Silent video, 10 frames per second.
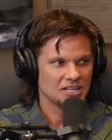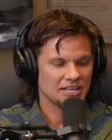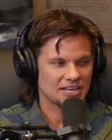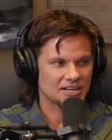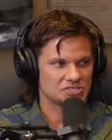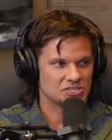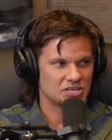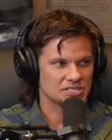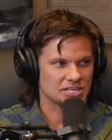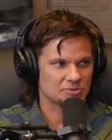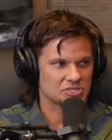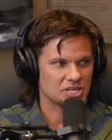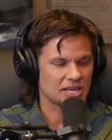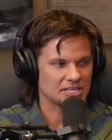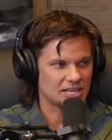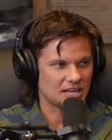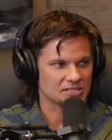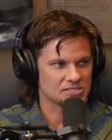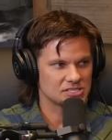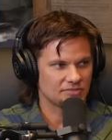Like I could see us like with
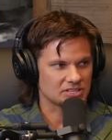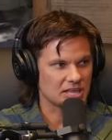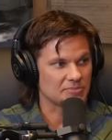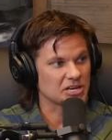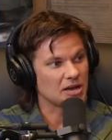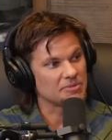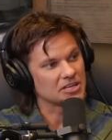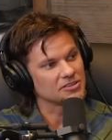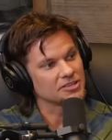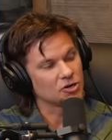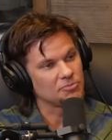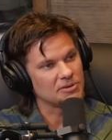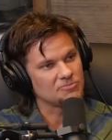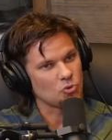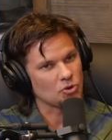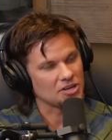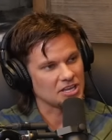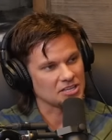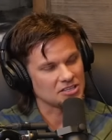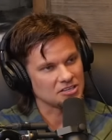psychedelics and stuff like that becoming a little bit more
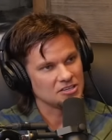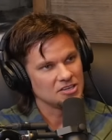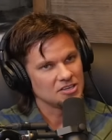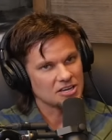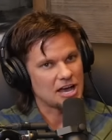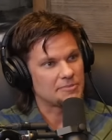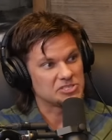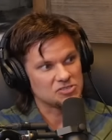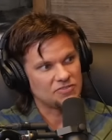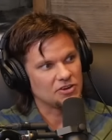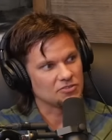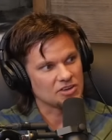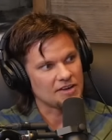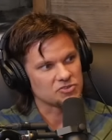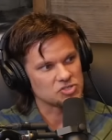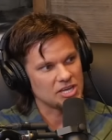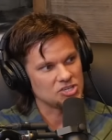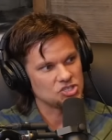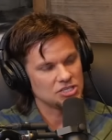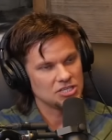in like the common sphere of
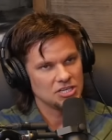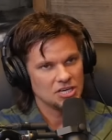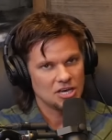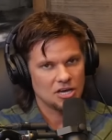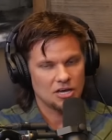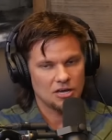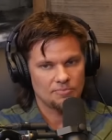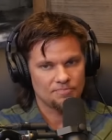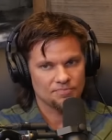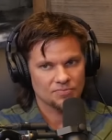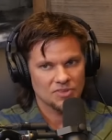conversation. Well,